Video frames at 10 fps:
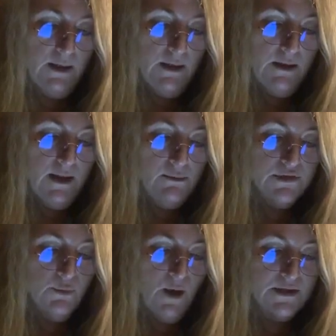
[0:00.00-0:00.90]
There
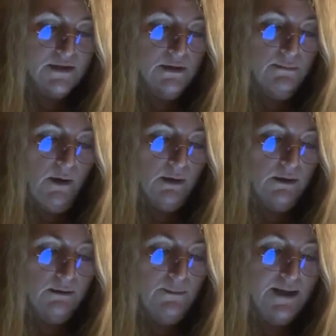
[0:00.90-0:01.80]
was a Western
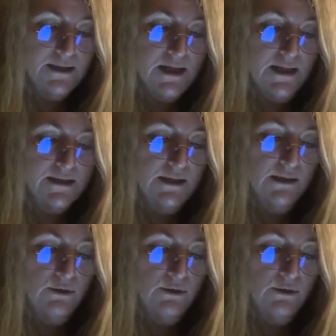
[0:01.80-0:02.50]
monk meditating in the